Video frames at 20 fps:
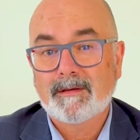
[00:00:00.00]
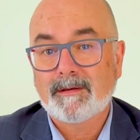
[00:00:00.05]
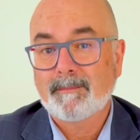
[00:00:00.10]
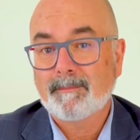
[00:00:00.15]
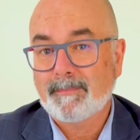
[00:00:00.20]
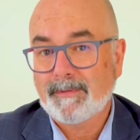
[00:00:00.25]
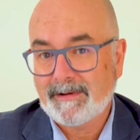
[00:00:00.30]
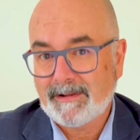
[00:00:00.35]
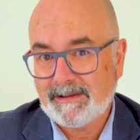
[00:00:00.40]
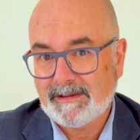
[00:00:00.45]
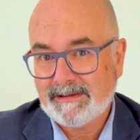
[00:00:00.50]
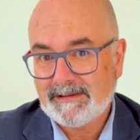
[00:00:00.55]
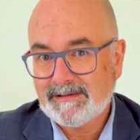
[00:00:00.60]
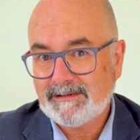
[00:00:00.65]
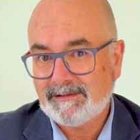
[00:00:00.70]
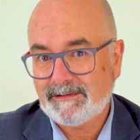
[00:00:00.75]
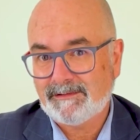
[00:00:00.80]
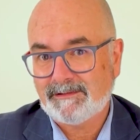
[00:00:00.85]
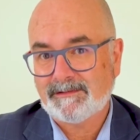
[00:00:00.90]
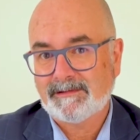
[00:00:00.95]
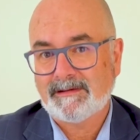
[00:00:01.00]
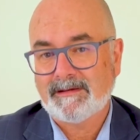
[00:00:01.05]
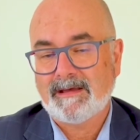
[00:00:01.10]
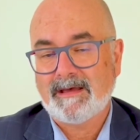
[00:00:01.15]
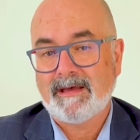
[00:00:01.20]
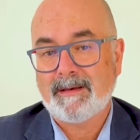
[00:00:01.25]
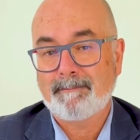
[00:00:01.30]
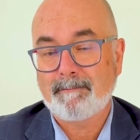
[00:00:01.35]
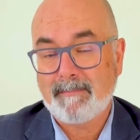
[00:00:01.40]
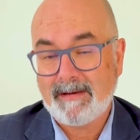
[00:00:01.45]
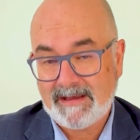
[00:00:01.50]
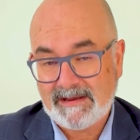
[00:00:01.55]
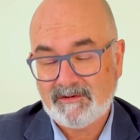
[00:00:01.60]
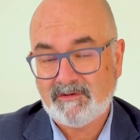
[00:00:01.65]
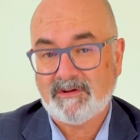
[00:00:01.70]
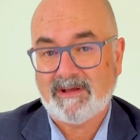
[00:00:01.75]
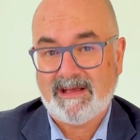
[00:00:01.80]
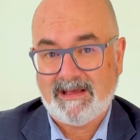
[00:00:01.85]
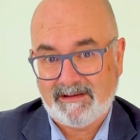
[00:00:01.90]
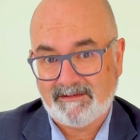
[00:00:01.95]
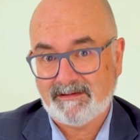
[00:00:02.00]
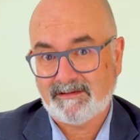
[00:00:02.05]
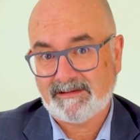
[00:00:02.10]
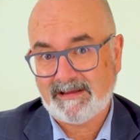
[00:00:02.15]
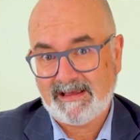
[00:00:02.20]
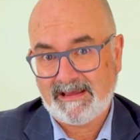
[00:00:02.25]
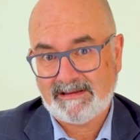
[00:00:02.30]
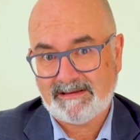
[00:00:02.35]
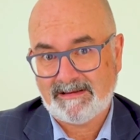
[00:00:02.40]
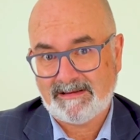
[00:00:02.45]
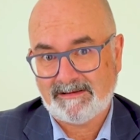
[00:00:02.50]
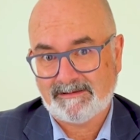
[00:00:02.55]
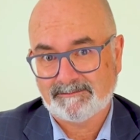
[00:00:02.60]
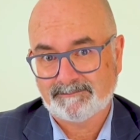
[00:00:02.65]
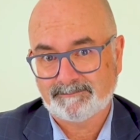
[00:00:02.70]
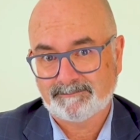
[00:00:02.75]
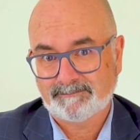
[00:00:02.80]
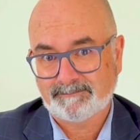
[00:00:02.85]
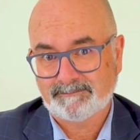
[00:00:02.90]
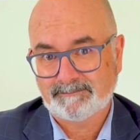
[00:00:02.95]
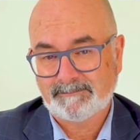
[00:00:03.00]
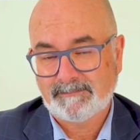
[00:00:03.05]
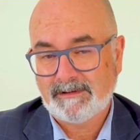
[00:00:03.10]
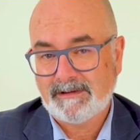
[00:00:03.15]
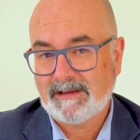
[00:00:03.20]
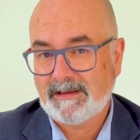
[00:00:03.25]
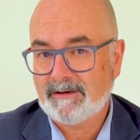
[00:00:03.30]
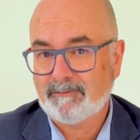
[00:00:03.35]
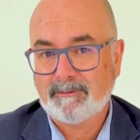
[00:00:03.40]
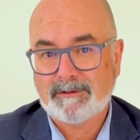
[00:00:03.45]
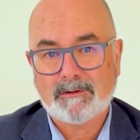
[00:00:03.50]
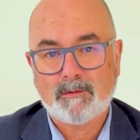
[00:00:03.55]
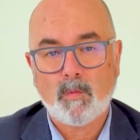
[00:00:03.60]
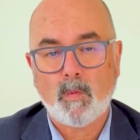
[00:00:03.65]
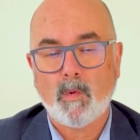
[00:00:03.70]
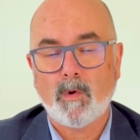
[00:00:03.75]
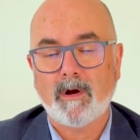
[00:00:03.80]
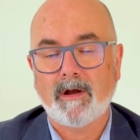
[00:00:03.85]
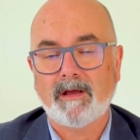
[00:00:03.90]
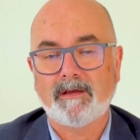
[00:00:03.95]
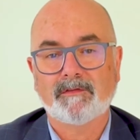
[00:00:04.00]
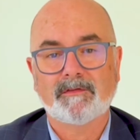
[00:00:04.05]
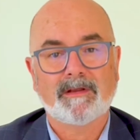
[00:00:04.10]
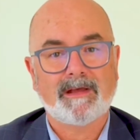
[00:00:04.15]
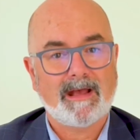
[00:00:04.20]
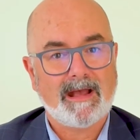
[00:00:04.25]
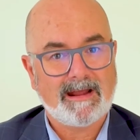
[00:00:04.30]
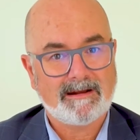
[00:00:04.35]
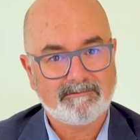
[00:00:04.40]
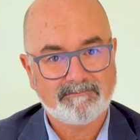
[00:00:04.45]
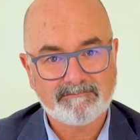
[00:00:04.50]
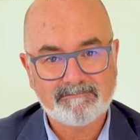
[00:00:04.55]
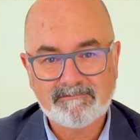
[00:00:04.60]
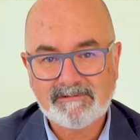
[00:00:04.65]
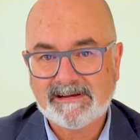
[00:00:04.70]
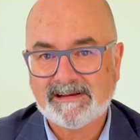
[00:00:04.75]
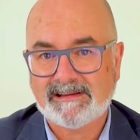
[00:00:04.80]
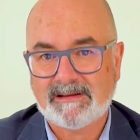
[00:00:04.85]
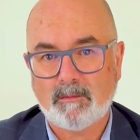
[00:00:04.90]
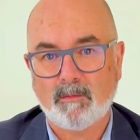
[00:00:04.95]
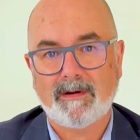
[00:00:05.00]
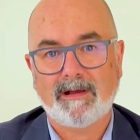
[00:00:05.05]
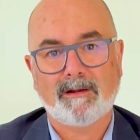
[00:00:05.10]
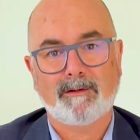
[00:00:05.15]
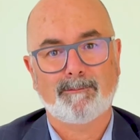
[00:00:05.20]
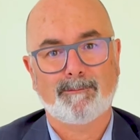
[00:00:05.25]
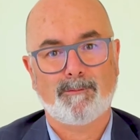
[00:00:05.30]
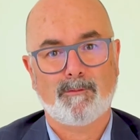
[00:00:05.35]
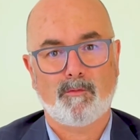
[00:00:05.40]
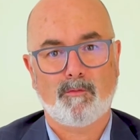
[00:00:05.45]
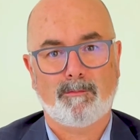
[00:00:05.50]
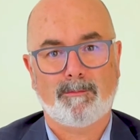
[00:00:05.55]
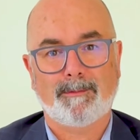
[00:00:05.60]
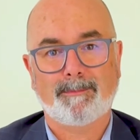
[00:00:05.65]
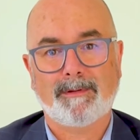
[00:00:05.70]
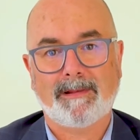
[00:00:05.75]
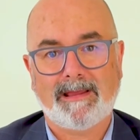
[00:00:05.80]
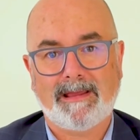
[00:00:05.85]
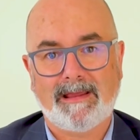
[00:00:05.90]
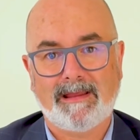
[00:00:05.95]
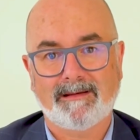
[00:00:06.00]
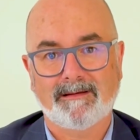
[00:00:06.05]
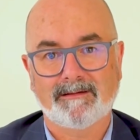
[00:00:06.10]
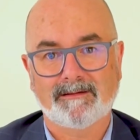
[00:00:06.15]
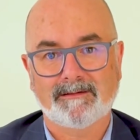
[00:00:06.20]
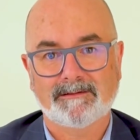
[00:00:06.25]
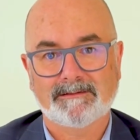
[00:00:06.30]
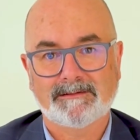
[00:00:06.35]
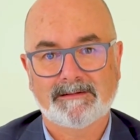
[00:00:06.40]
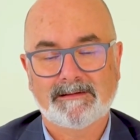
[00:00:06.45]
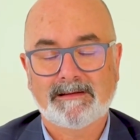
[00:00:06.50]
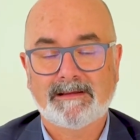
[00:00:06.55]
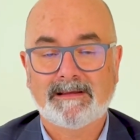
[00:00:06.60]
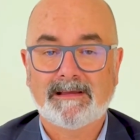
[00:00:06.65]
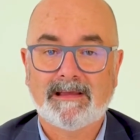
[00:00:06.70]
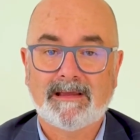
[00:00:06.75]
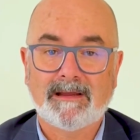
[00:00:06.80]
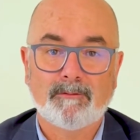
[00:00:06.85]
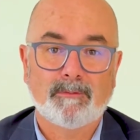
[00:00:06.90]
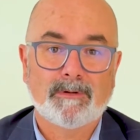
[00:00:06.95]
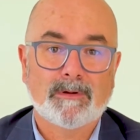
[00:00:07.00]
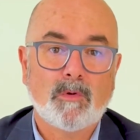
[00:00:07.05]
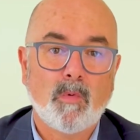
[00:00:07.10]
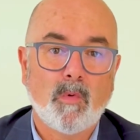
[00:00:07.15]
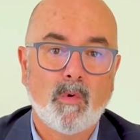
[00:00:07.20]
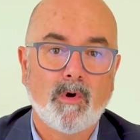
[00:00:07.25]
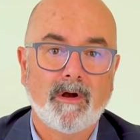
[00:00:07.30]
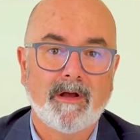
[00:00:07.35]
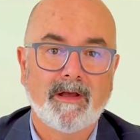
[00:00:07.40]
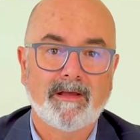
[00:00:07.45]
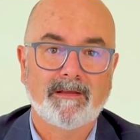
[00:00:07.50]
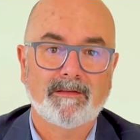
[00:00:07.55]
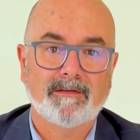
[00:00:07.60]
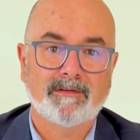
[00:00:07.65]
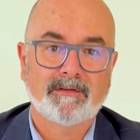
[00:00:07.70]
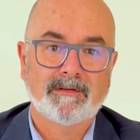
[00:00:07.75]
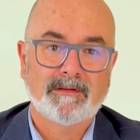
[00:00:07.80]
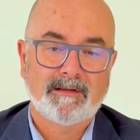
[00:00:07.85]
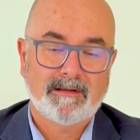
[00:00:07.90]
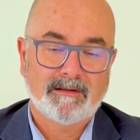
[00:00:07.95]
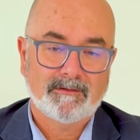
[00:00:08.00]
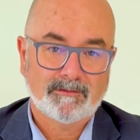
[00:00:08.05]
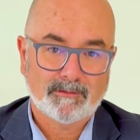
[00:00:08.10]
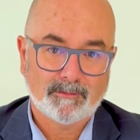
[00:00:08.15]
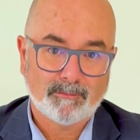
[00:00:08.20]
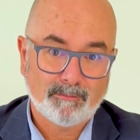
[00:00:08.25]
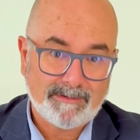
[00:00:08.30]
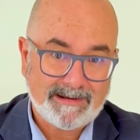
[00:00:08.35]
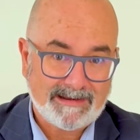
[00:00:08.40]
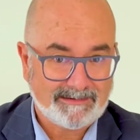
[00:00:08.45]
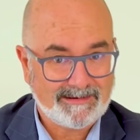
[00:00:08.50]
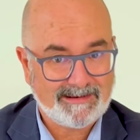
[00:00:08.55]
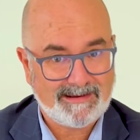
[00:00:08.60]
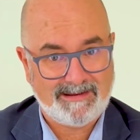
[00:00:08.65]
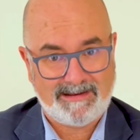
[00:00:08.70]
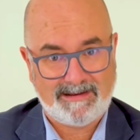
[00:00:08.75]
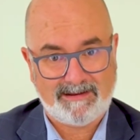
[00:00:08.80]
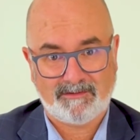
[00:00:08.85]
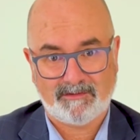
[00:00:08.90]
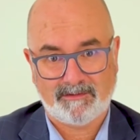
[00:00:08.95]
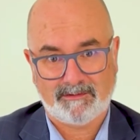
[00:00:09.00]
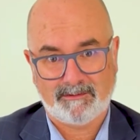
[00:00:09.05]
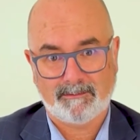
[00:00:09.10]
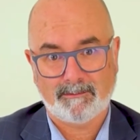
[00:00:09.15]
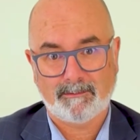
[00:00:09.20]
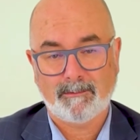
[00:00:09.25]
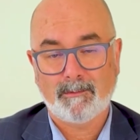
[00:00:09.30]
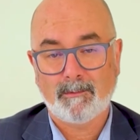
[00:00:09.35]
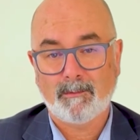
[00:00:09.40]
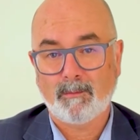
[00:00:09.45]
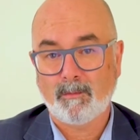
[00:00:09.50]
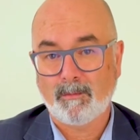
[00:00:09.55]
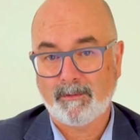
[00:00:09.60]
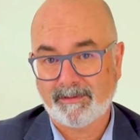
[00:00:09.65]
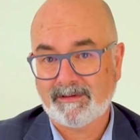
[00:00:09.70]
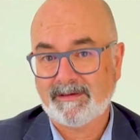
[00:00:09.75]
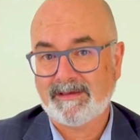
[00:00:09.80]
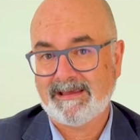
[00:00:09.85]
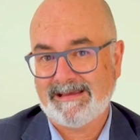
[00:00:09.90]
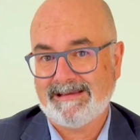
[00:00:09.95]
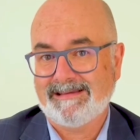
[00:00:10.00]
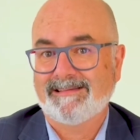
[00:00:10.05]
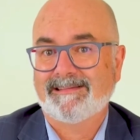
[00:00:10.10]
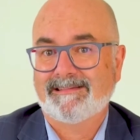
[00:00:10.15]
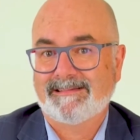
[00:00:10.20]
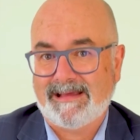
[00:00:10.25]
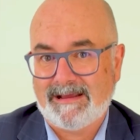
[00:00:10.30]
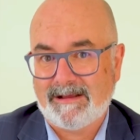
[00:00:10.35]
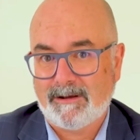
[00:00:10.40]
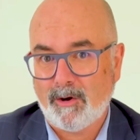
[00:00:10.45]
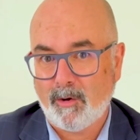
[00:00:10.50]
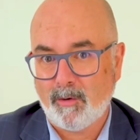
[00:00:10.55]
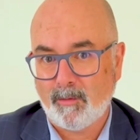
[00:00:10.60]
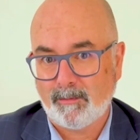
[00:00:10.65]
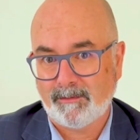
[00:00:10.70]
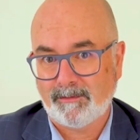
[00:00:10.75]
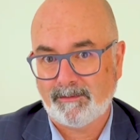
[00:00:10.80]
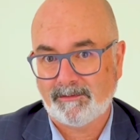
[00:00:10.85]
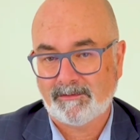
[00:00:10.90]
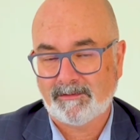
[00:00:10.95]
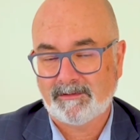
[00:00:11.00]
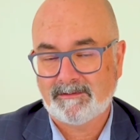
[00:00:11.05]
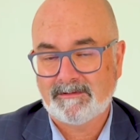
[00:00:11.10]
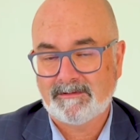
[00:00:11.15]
But it is a major undertaking. It requires a really well-informed plan. It requires direct connection with key stakeholders.